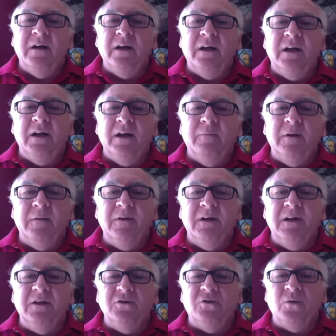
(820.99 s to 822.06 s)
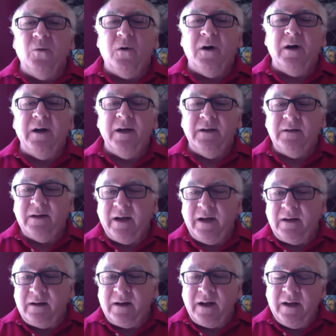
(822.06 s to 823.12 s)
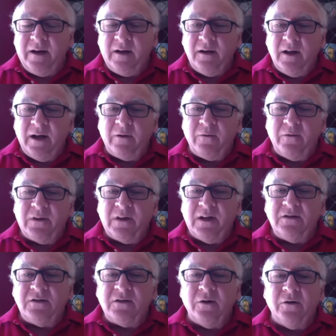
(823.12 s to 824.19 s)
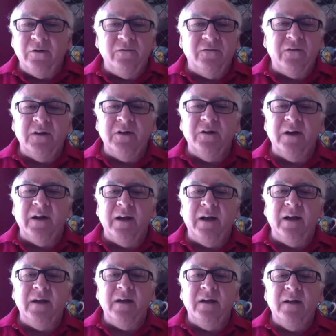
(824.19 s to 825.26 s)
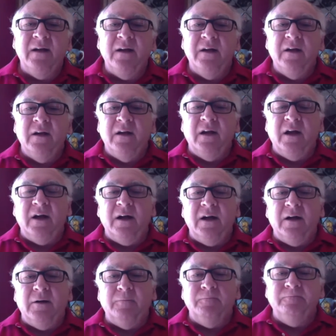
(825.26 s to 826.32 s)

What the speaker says: and maybe an inch wide, cut kind of like what they show in figure A. Um,